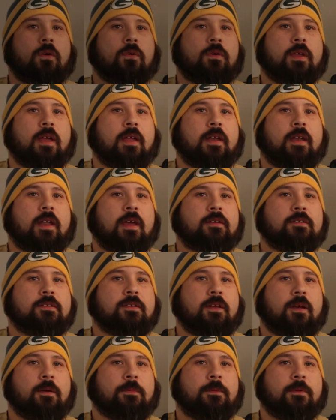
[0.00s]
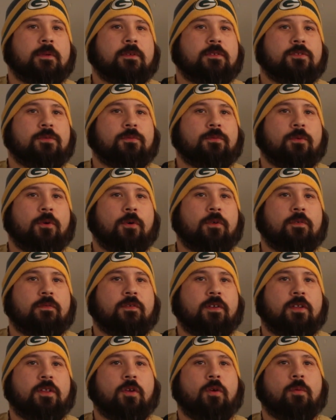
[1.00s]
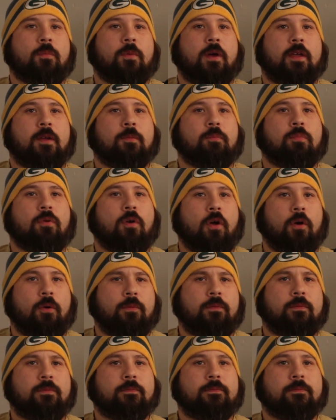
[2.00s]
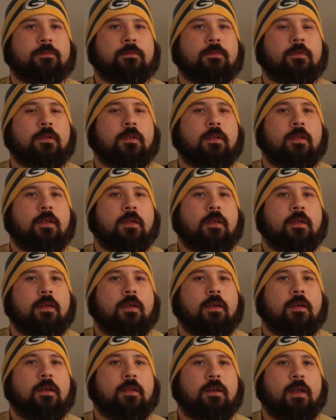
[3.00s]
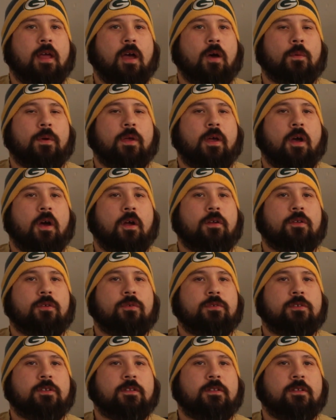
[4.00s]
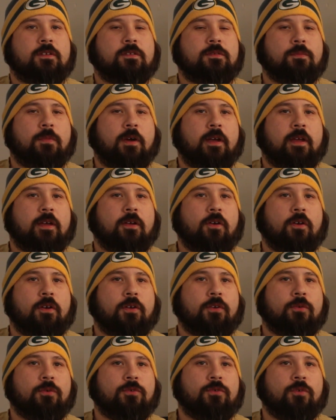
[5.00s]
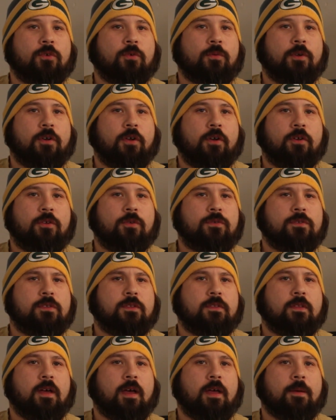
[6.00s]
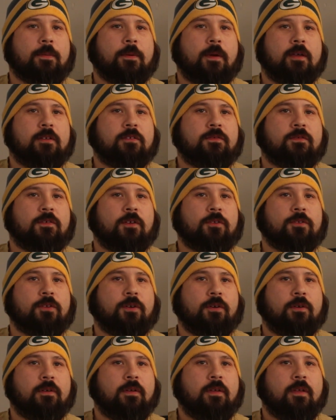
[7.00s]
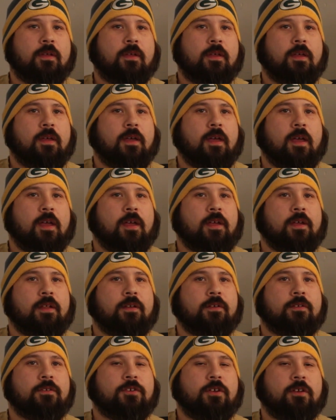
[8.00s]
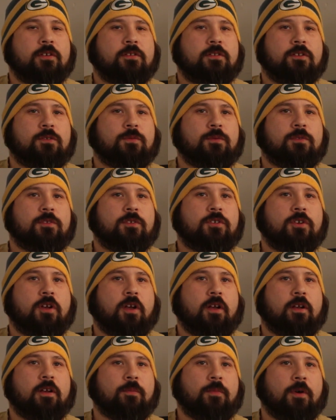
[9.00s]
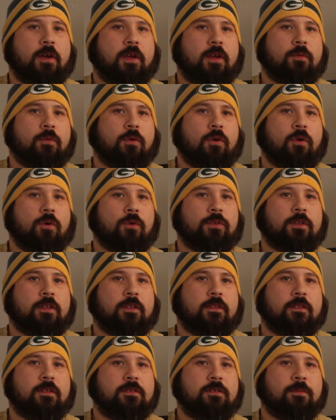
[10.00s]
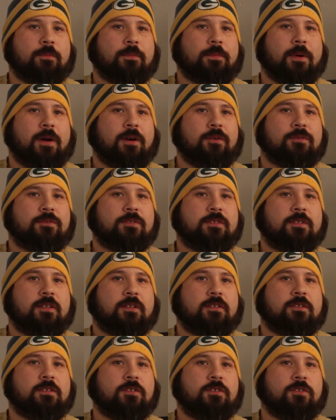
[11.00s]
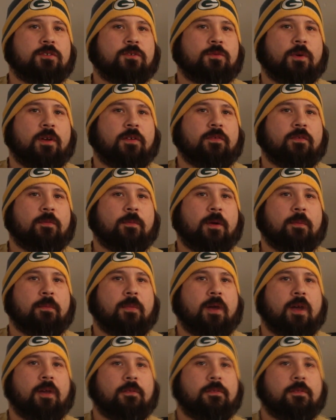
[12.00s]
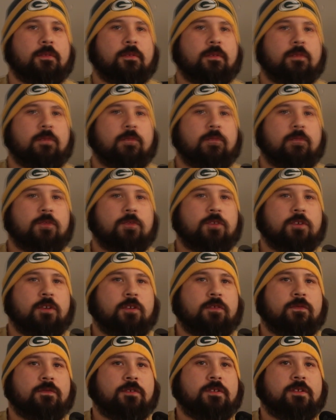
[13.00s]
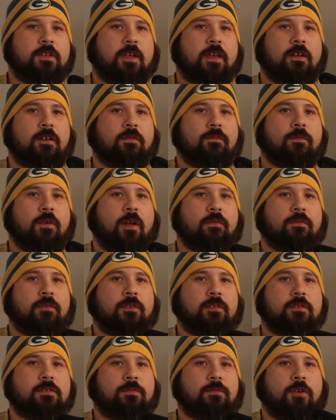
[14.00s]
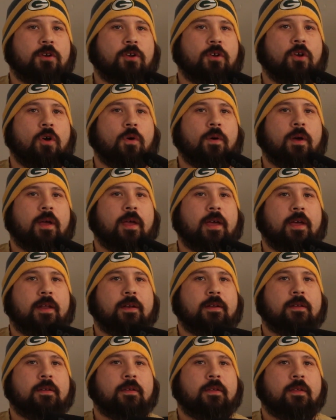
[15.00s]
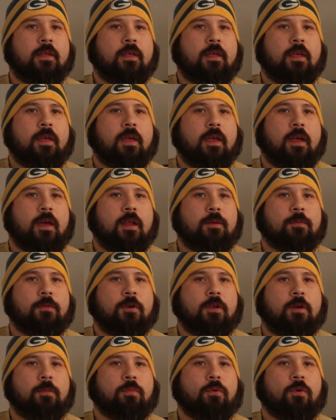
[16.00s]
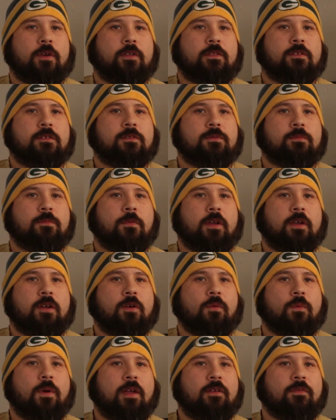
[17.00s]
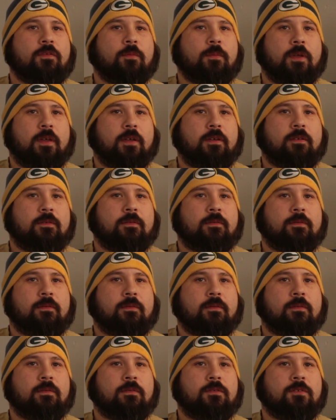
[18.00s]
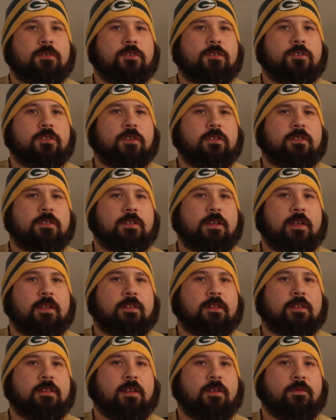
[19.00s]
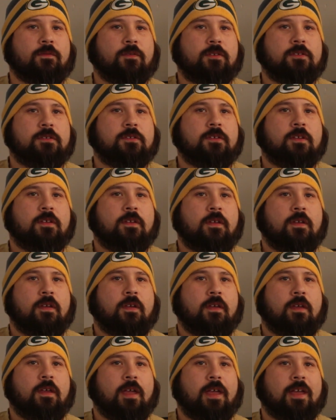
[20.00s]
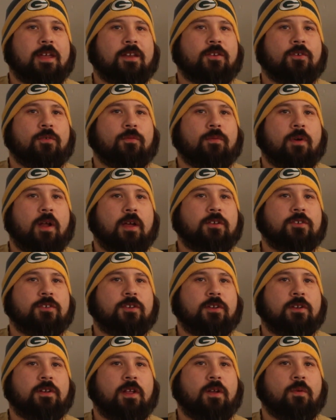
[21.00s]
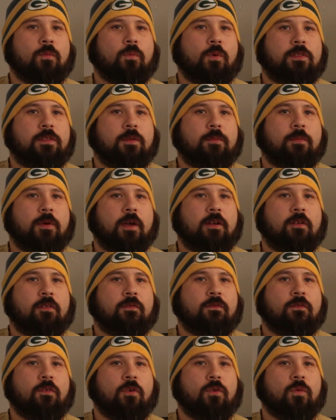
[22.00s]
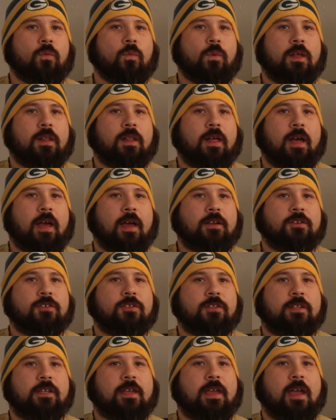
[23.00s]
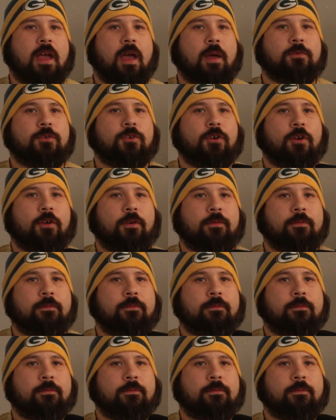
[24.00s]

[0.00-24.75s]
Okay, next up is the Rode Video Mic Pro. Now we are using this mic on neutral, we're not using the high pass filter, and just as with the shotgun mic, we're holding this about 6 inches away from my mouth. Just for sake of reference, I'm going to go ahead and I'm going to point this mic away from me just to get the difference in direction and what the microphone will actually capture.